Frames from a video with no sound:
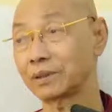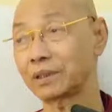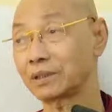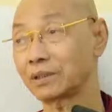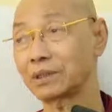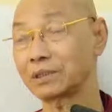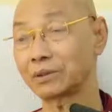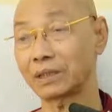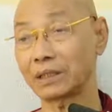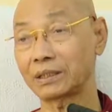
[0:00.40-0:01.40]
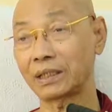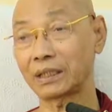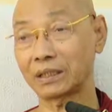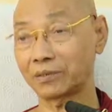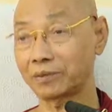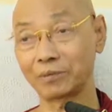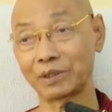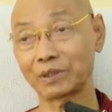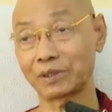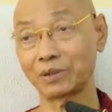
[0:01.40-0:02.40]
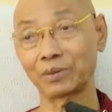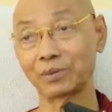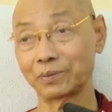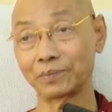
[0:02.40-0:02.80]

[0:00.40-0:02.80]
according to contact, we must know.